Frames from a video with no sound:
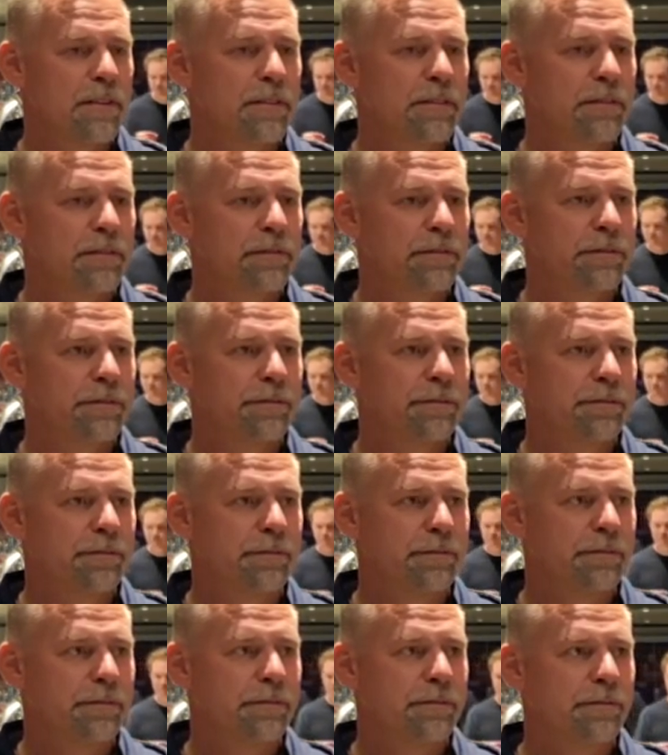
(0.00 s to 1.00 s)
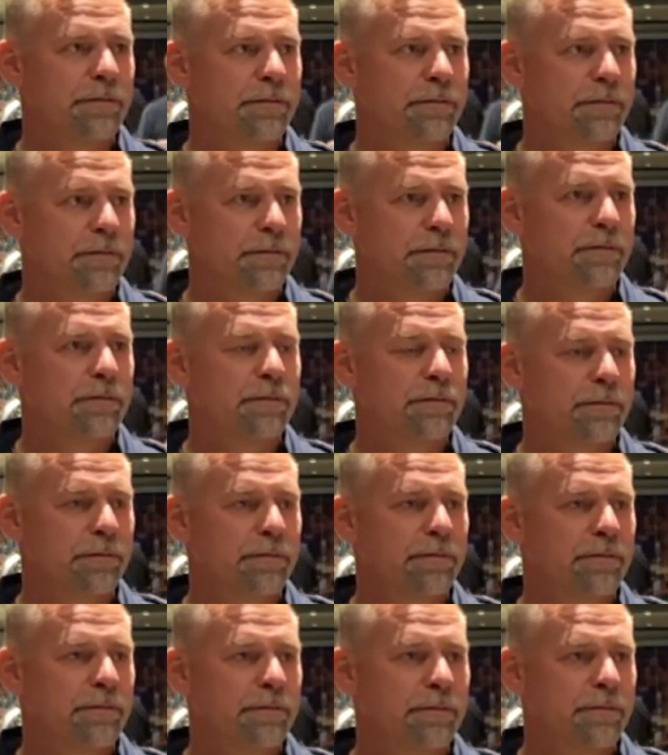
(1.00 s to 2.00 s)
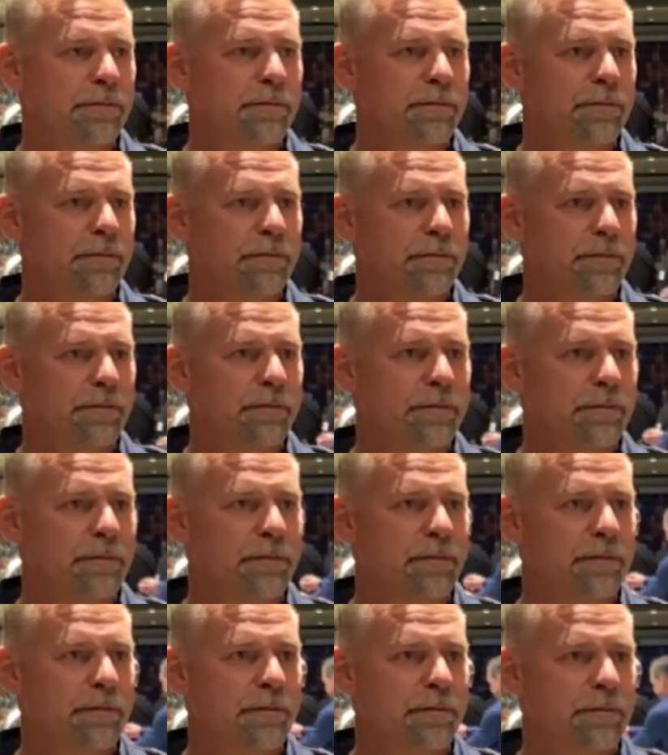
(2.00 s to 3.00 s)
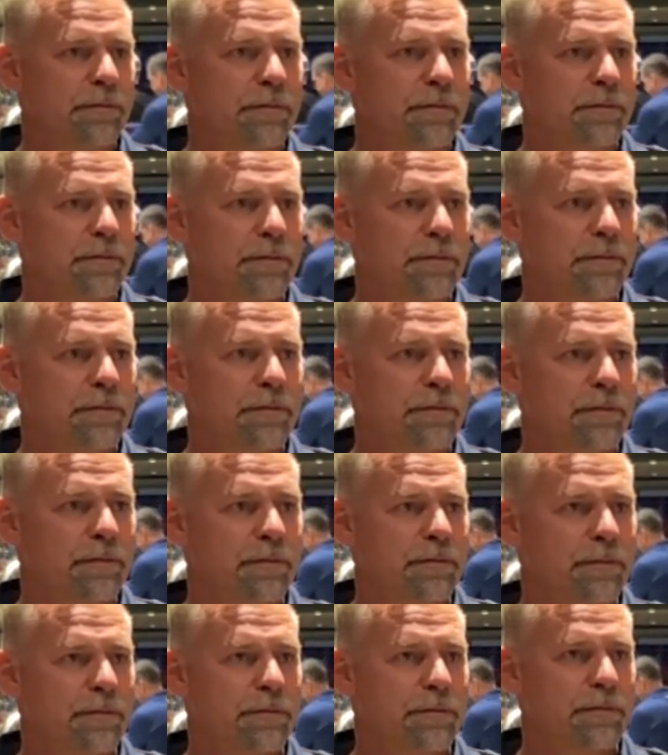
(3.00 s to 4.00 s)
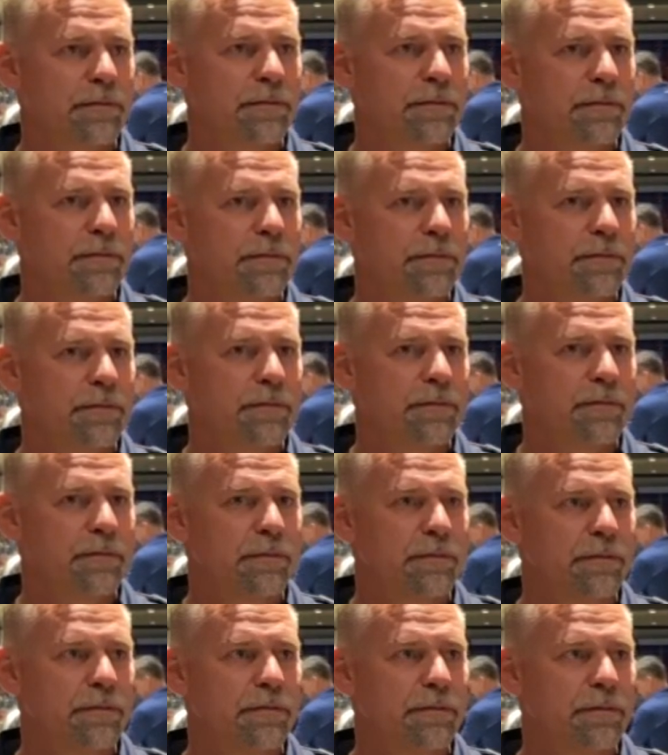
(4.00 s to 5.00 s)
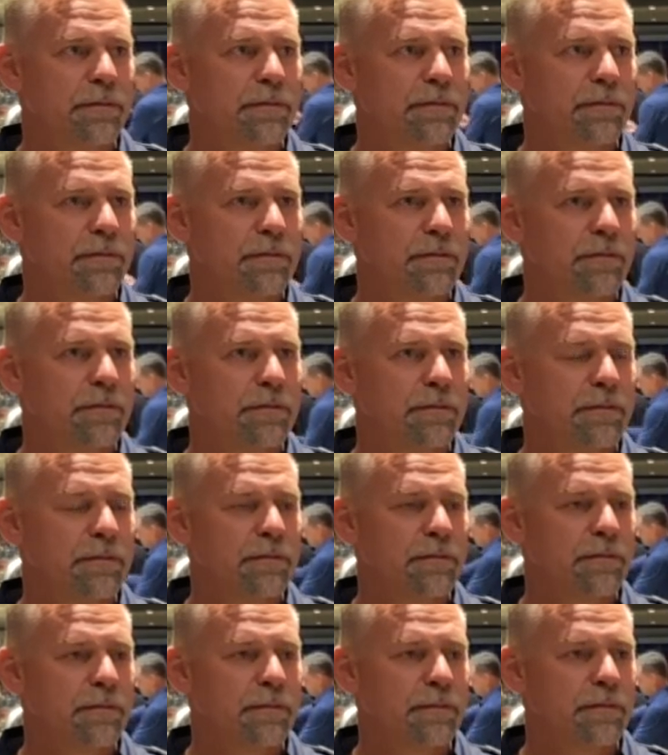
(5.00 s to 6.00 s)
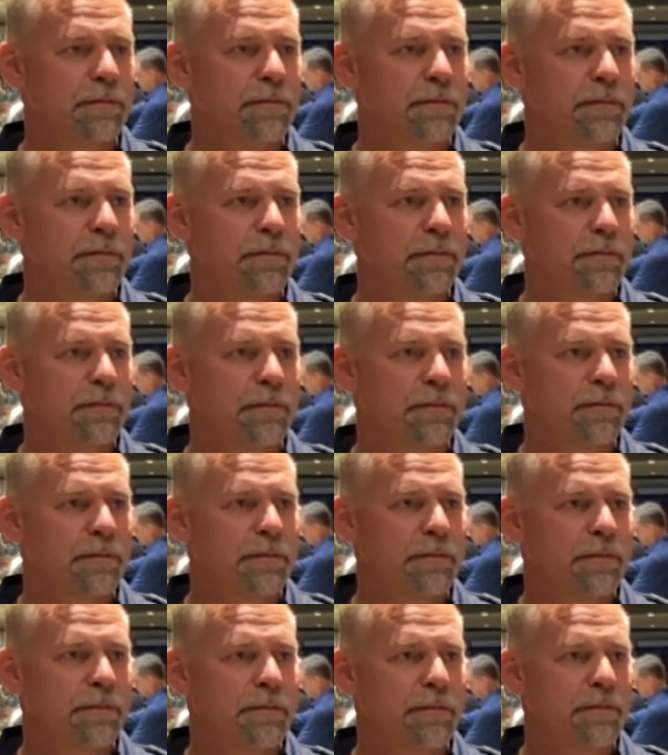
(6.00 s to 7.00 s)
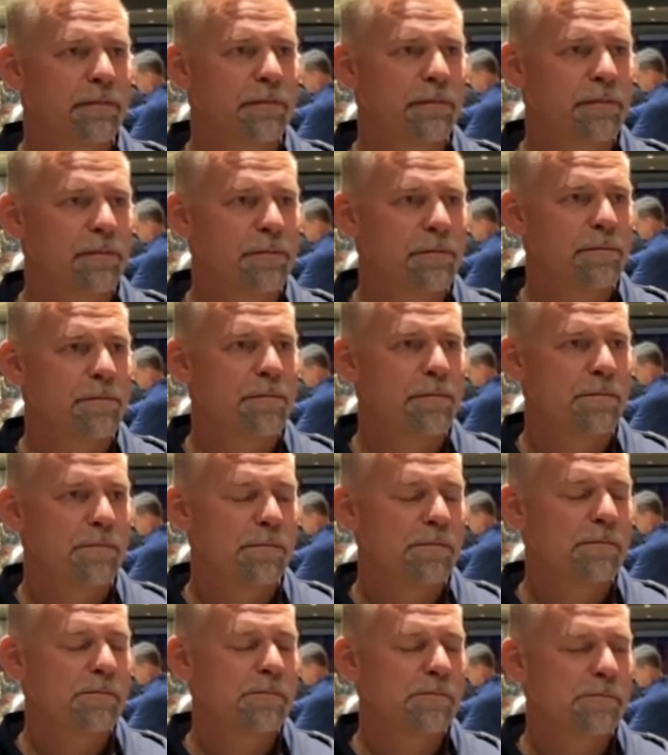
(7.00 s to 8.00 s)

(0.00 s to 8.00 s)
[no speech]